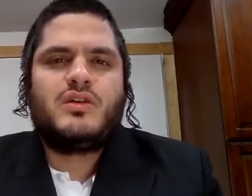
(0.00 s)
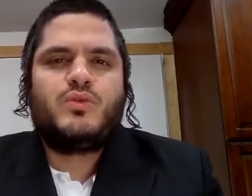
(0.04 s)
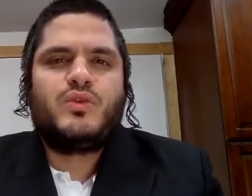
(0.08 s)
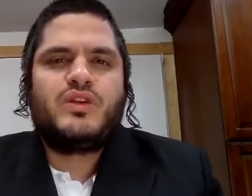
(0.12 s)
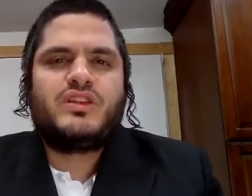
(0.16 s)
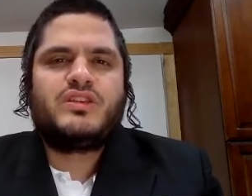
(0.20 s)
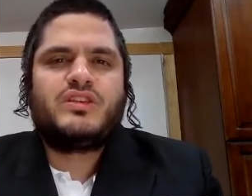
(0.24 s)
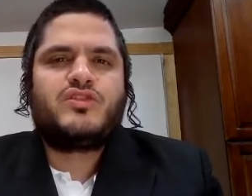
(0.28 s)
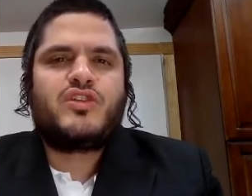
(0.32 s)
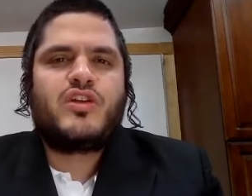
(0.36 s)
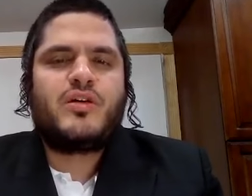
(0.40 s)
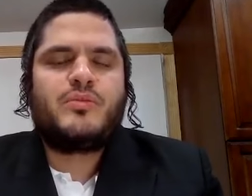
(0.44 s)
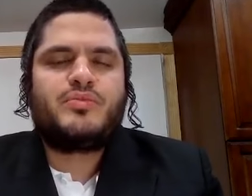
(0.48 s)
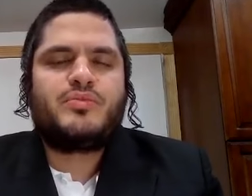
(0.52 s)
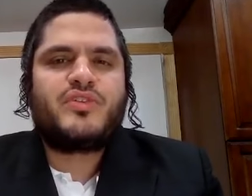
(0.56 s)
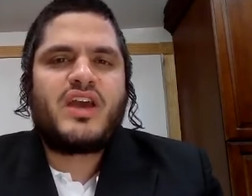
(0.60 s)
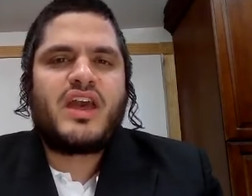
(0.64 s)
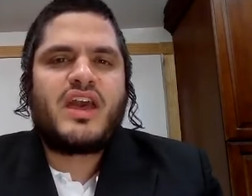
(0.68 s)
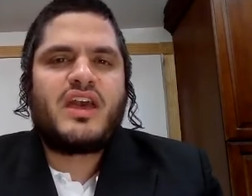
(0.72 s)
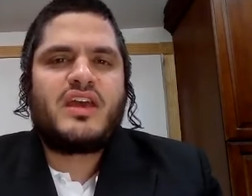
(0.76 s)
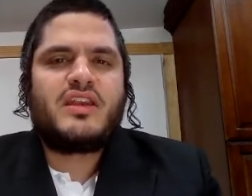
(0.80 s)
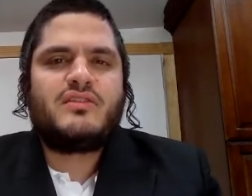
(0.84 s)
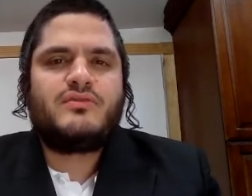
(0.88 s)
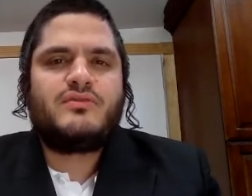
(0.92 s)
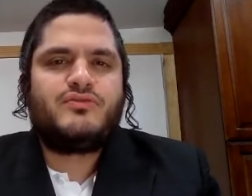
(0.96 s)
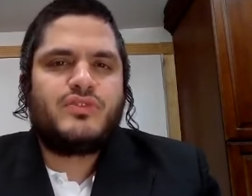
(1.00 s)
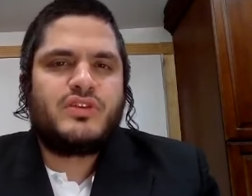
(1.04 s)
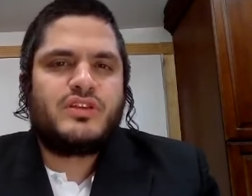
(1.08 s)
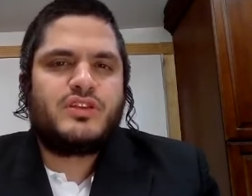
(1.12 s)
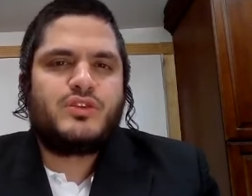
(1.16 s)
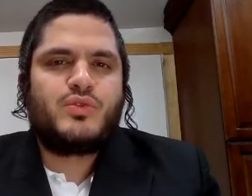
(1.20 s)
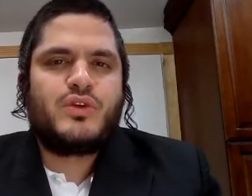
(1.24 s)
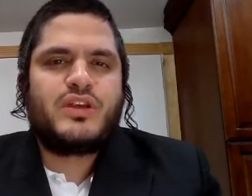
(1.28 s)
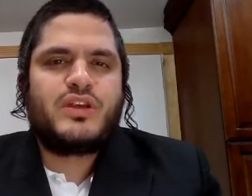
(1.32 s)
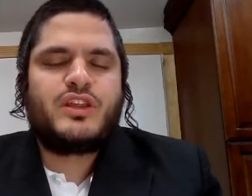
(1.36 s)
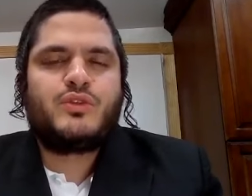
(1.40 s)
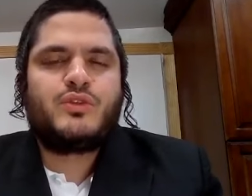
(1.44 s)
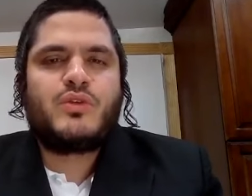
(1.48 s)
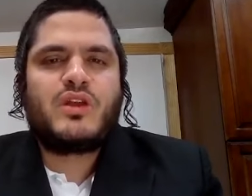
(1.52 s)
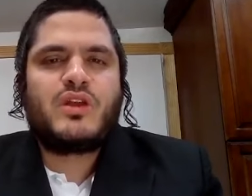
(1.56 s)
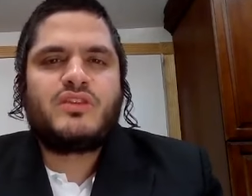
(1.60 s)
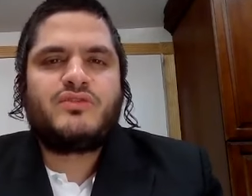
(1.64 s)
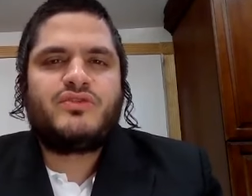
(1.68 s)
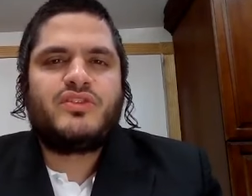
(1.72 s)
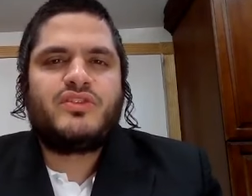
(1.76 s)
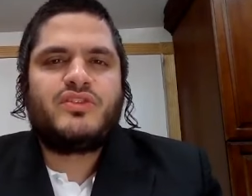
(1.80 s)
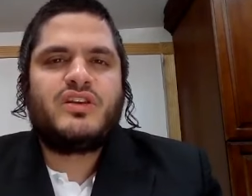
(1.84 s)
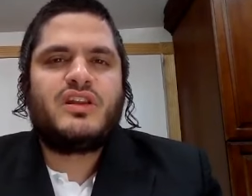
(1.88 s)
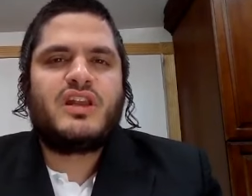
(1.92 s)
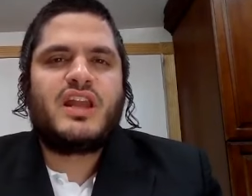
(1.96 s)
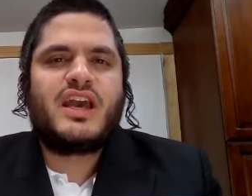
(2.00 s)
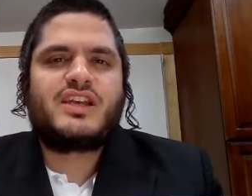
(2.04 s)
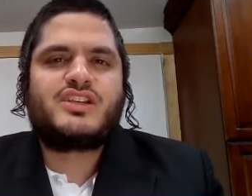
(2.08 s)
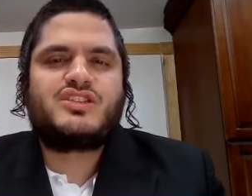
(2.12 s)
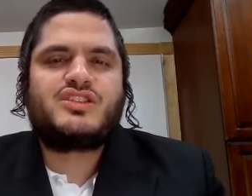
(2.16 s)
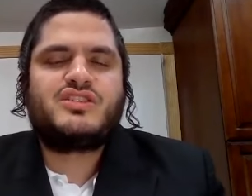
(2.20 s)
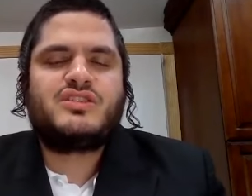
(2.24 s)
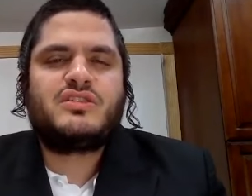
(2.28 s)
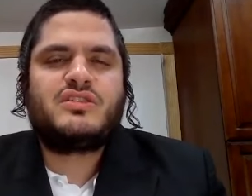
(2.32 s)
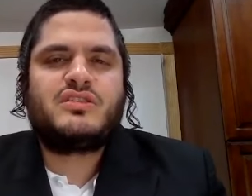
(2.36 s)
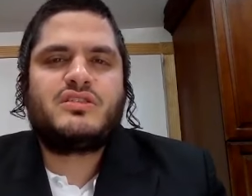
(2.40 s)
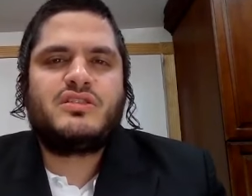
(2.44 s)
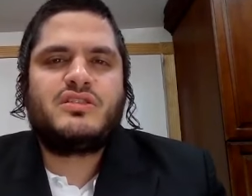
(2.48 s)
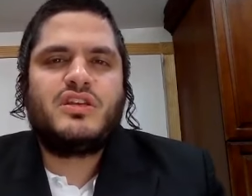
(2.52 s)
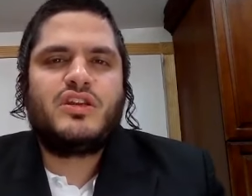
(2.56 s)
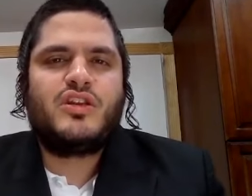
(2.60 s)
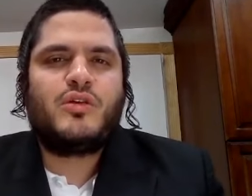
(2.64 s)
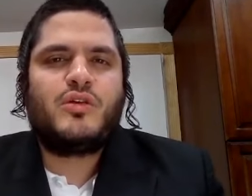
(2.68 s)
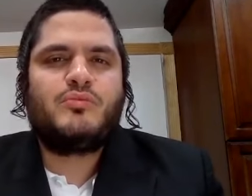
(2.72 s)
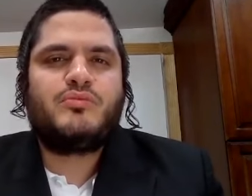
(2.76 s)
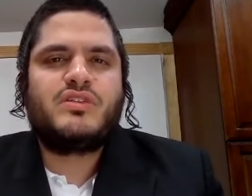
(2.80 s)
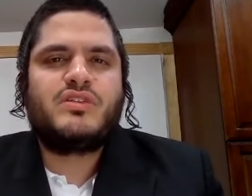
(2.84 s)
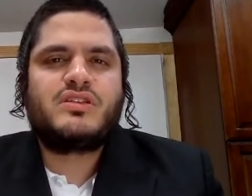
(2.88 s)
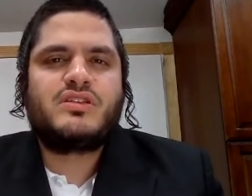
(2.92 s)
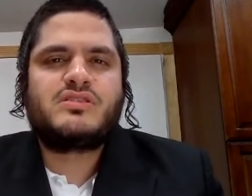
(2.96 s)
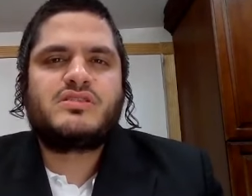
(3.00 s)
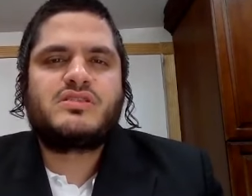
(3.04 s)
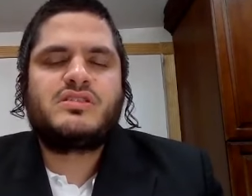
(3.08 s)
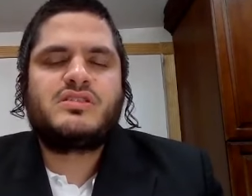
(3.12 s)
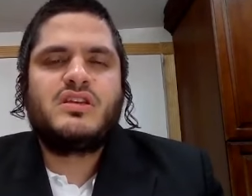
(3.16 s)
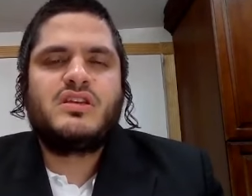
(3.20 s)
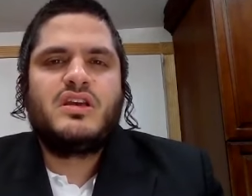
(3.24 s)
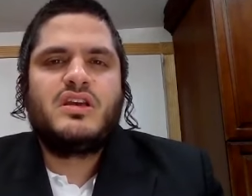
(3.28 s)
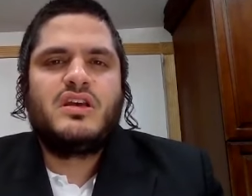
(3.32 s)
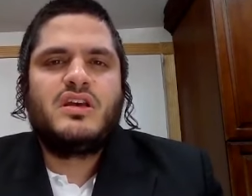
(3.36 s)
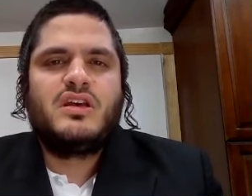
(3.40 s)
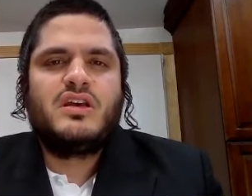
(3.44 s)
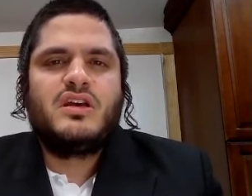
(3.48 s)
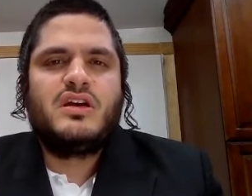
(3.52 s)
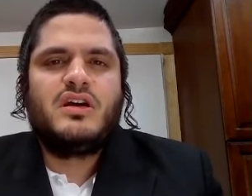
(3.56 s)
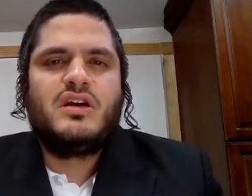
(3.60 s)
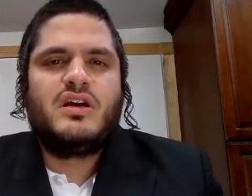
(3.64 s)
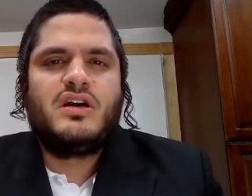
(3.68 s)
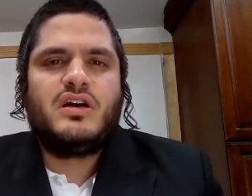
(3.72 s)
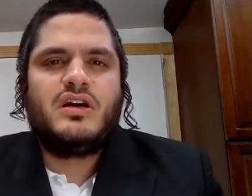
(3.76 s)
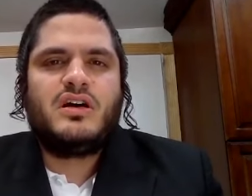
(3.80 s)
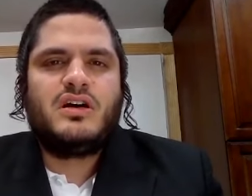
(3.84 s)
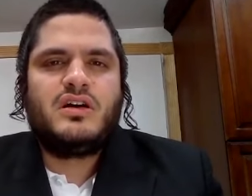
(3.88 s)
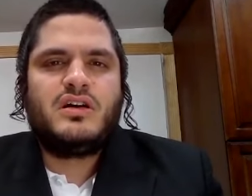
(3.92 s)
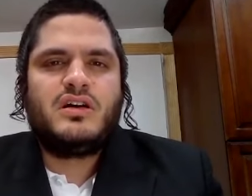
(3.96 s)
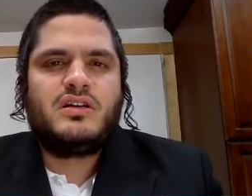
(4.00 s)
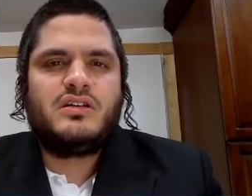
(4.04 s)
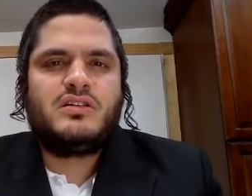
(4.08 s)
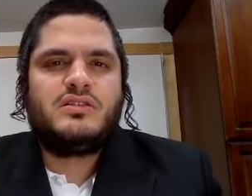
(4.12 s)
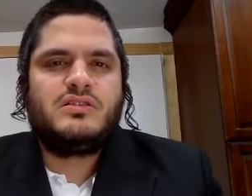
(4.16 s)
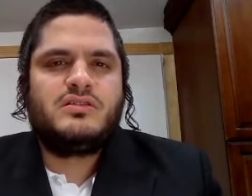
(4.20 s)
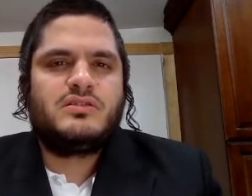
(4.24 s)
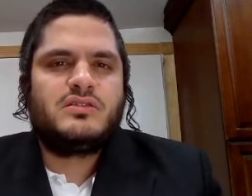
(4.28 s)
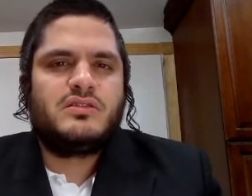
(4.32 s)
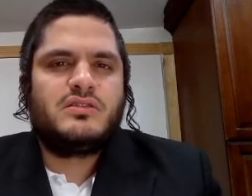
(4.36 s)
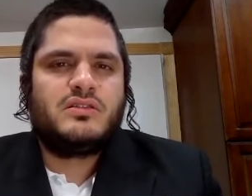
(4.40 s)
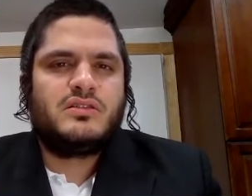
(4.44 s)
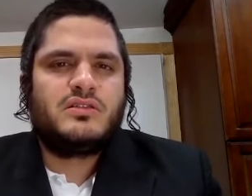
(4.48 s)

Uh, when Trump ran in 2020 for re-election, the numbers uh,